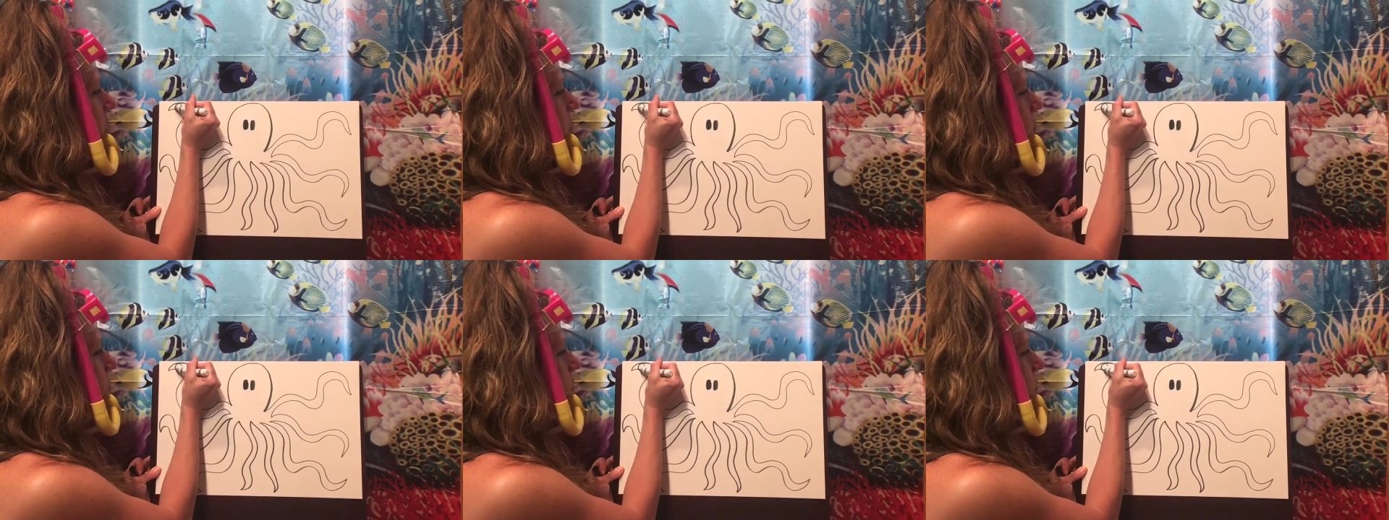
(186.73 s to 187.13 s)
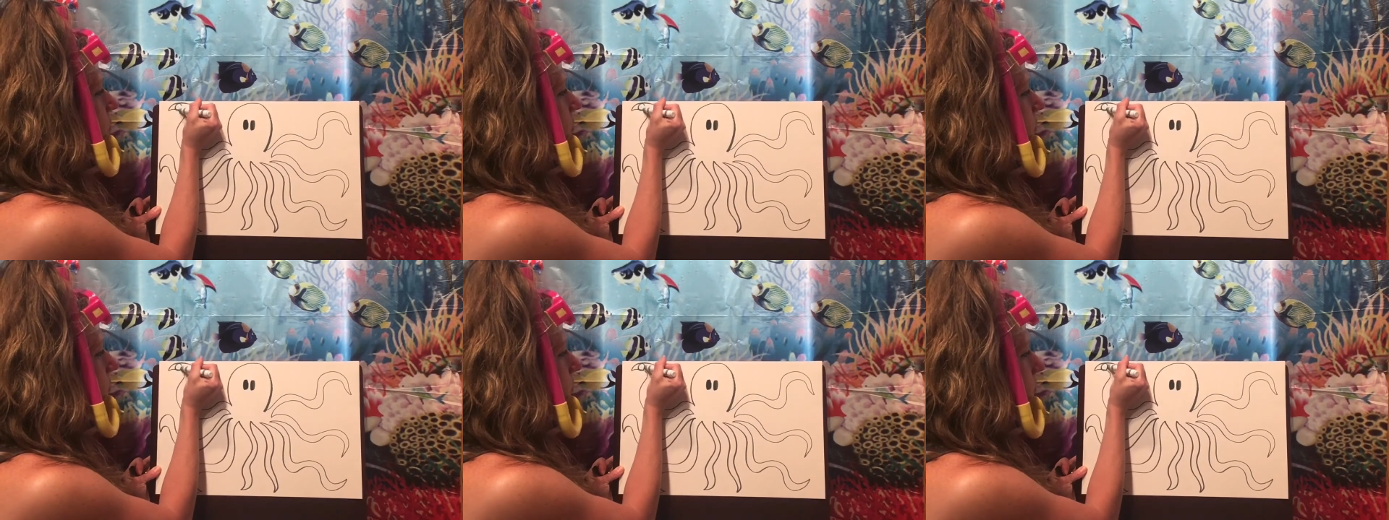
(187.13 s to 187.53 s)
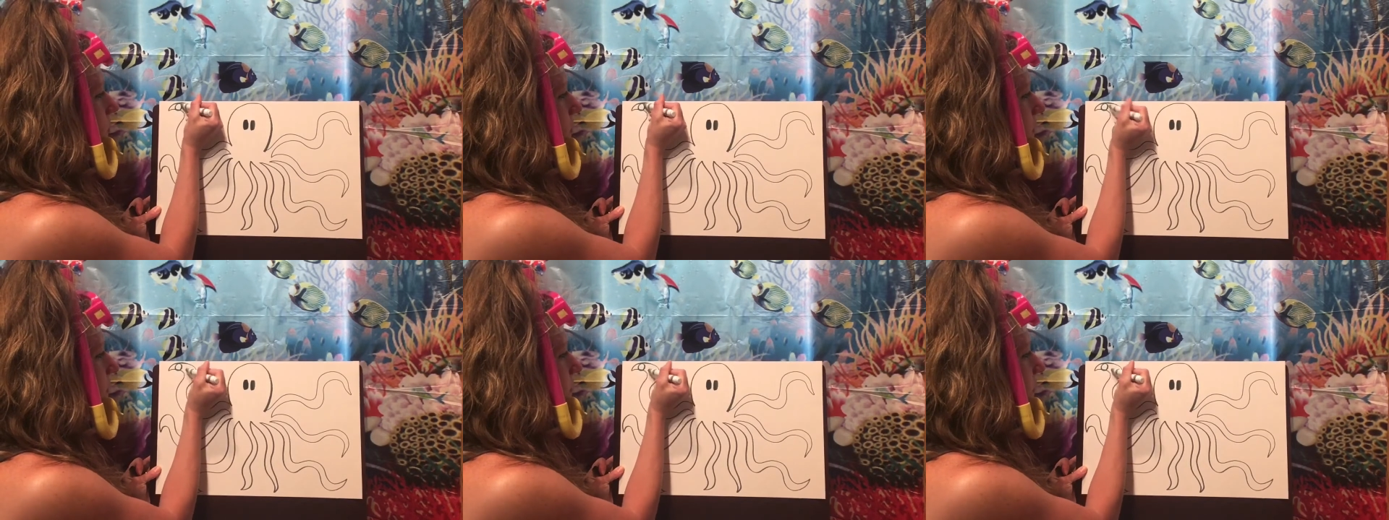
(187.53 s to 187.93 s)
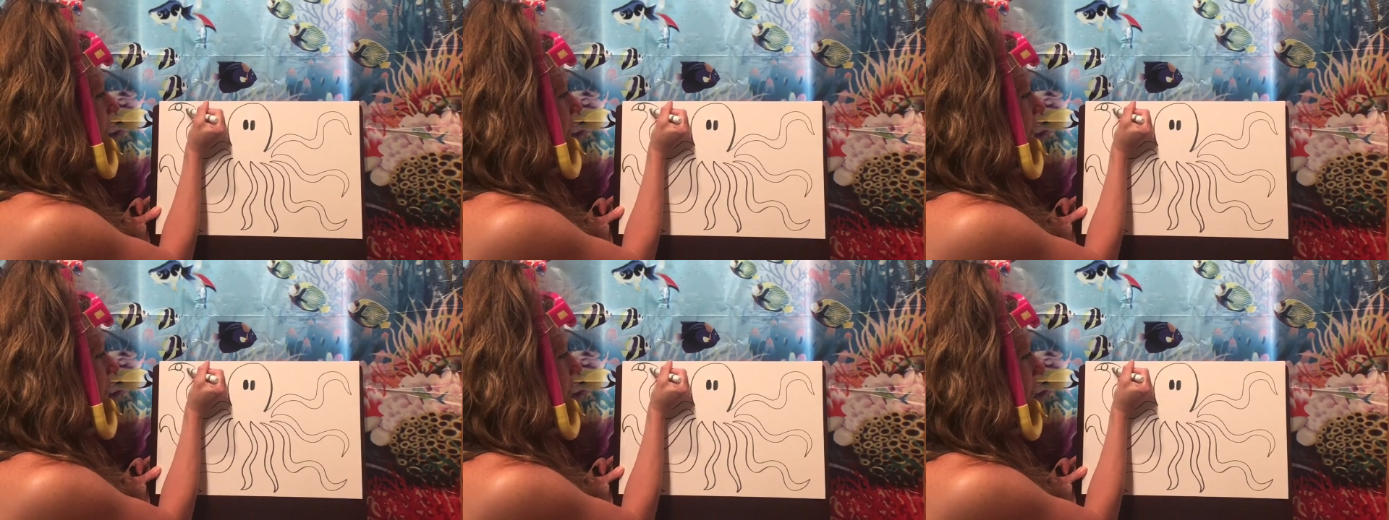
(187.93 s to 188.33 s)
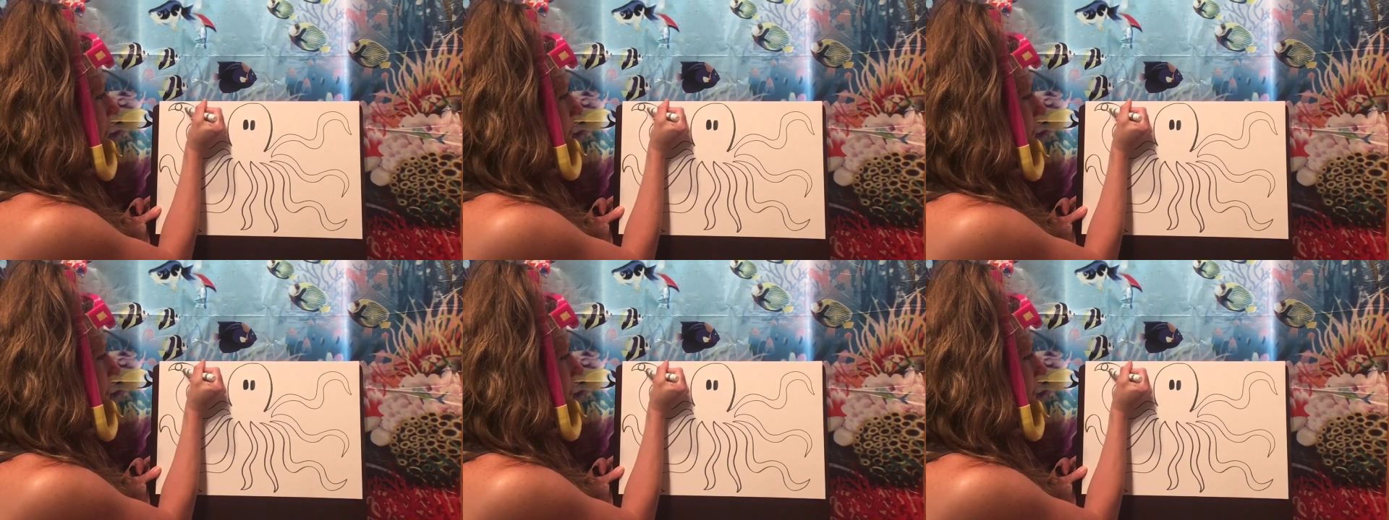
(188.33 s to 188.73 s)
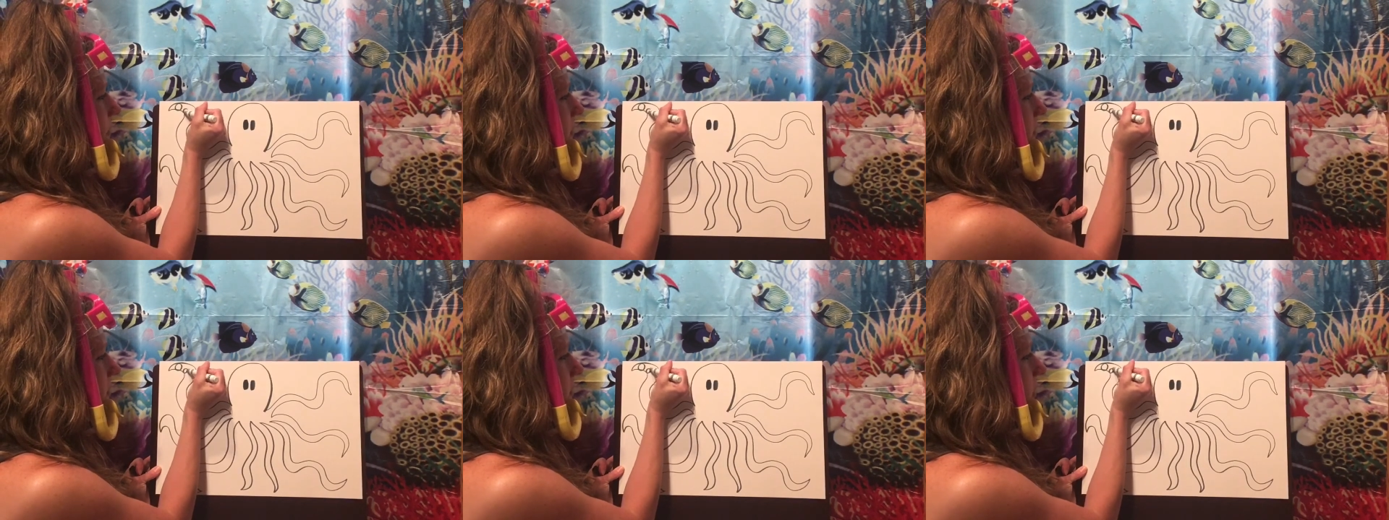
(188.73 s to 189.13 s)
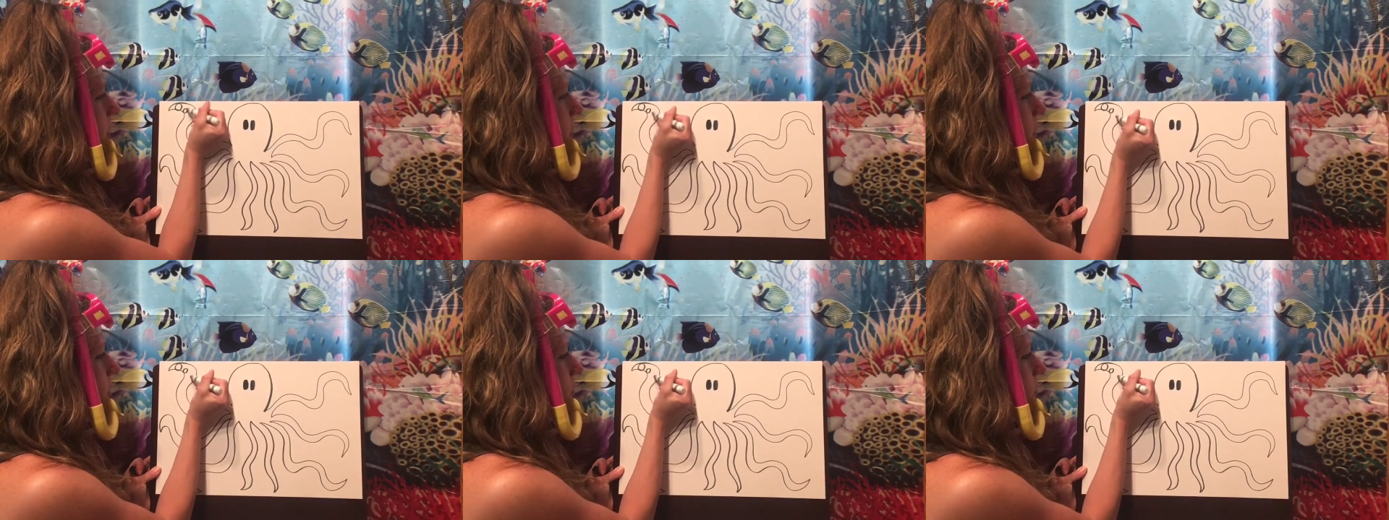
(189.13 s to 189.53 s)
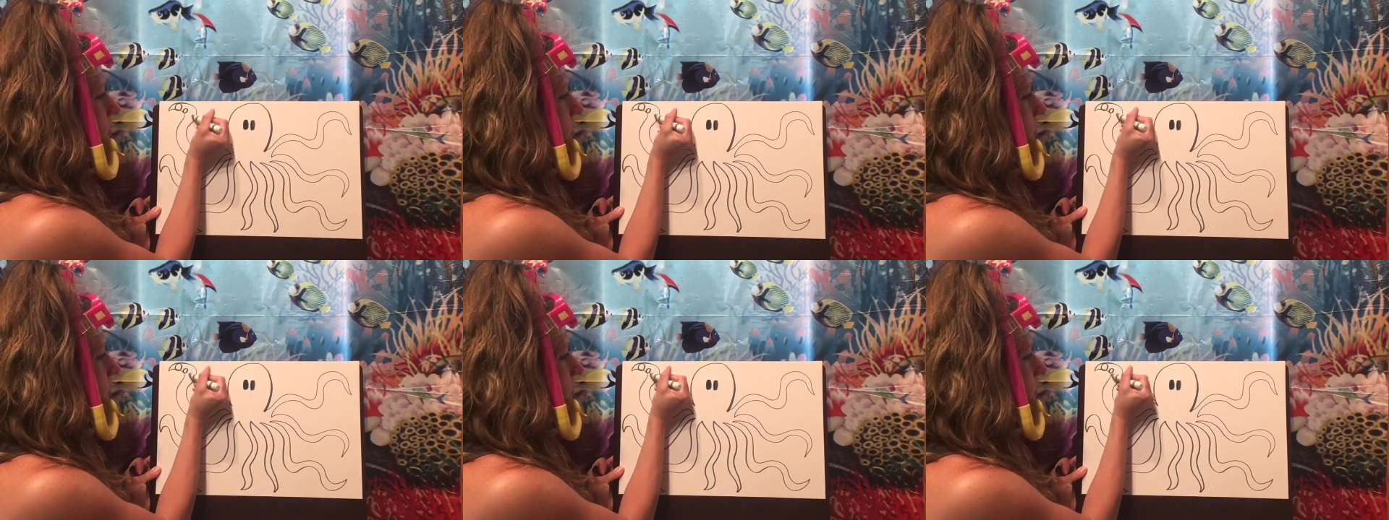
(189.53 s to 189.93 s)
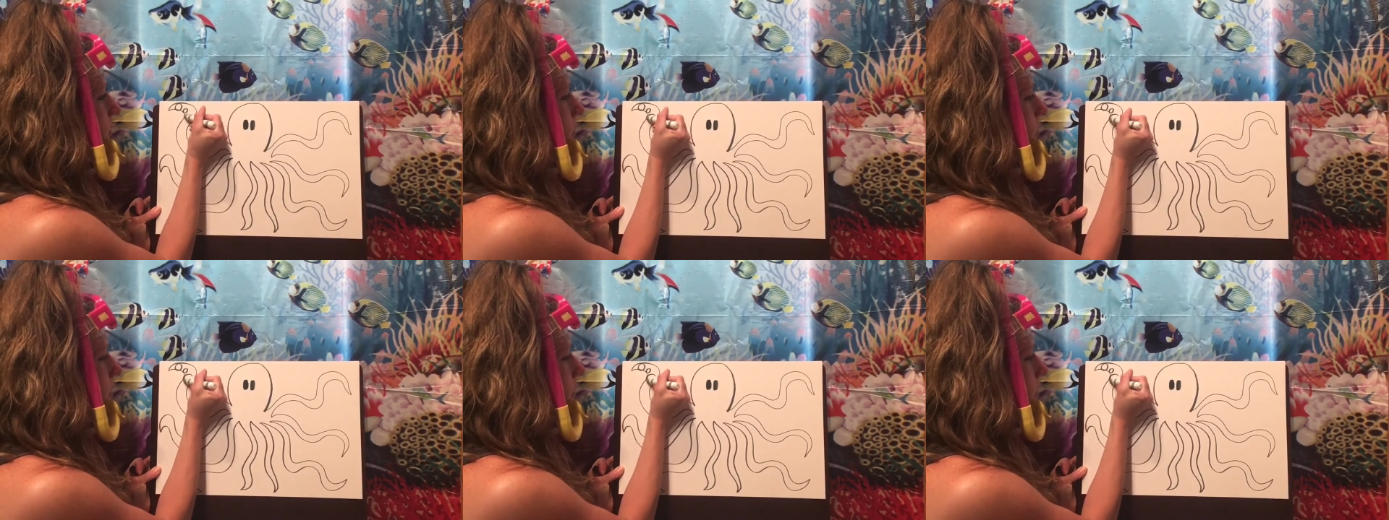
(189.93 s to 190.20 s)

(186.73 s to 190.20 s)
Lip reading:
No face is visible, so there are no lips to read.